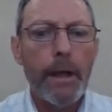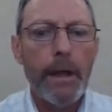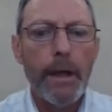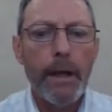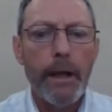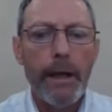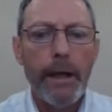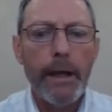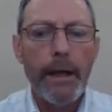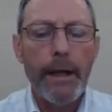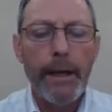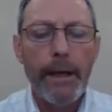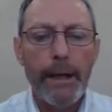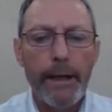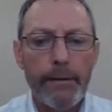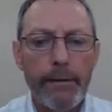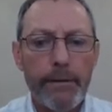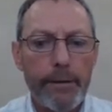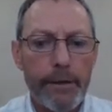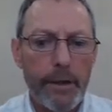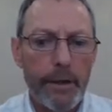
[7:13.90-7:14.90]
Uh,
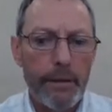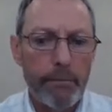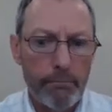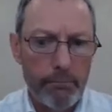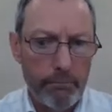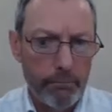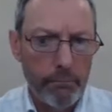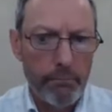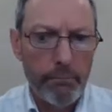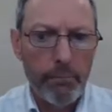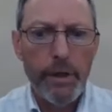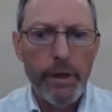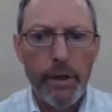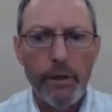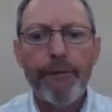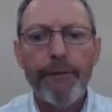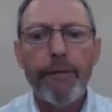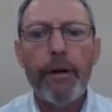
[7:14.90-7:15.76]
and, uh, you know,